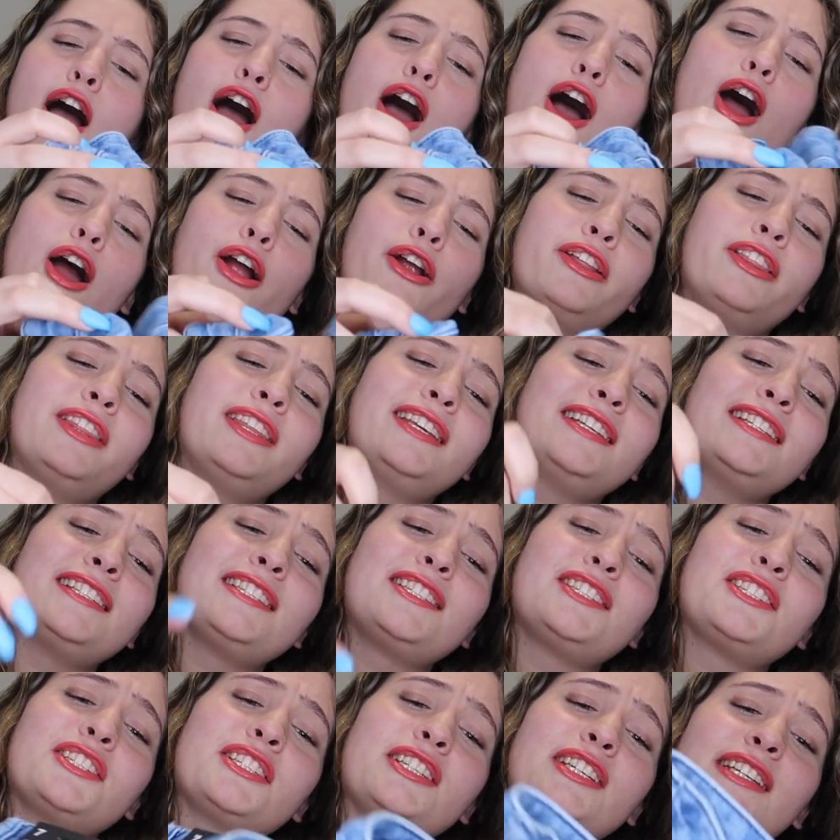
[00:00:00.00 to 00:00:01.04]
are these
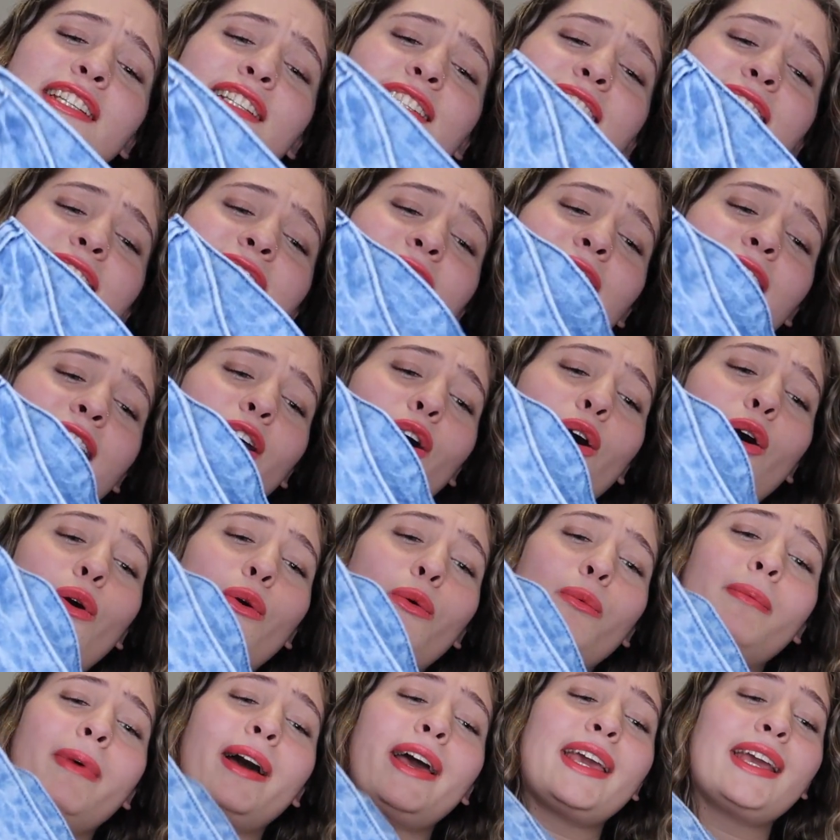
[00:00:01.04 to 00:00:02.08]
jeans that,
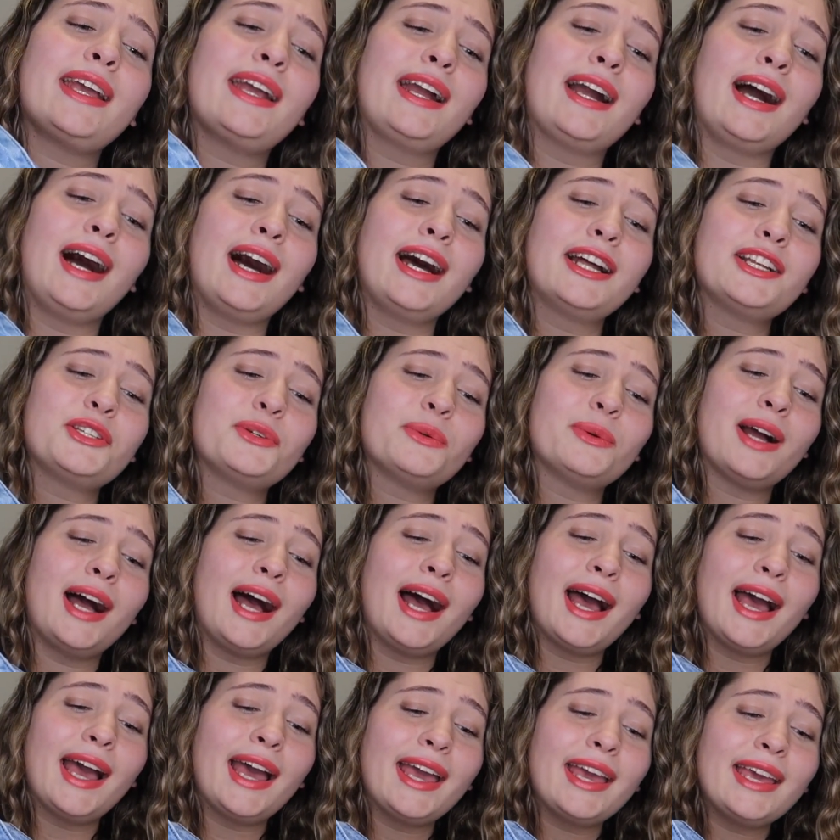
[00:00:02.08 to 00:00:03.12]
oh my god you
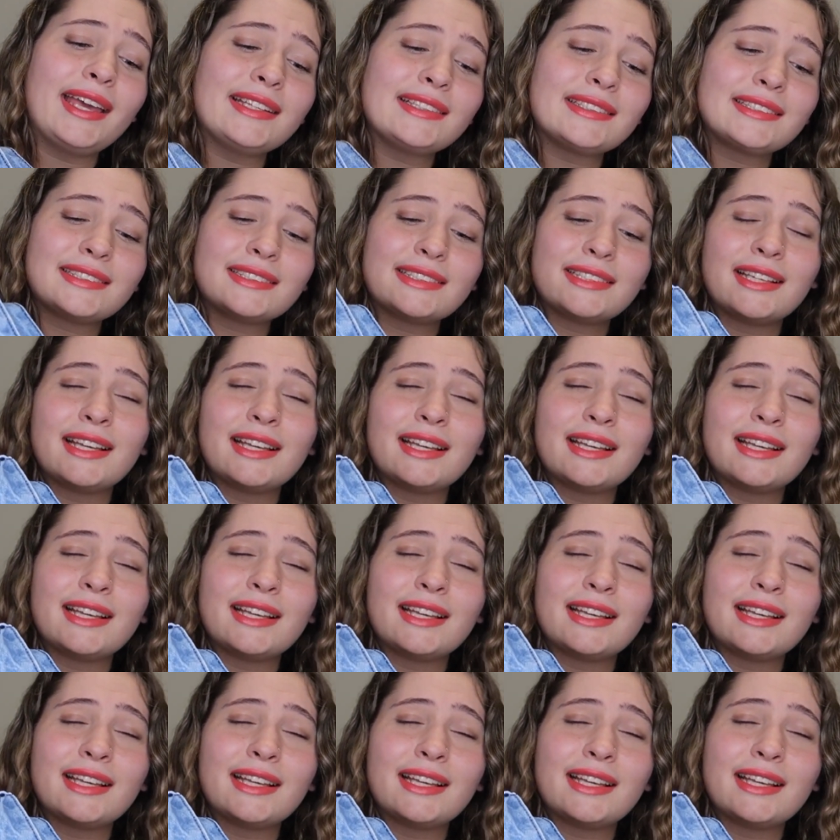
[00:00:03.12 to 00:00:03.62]
guys.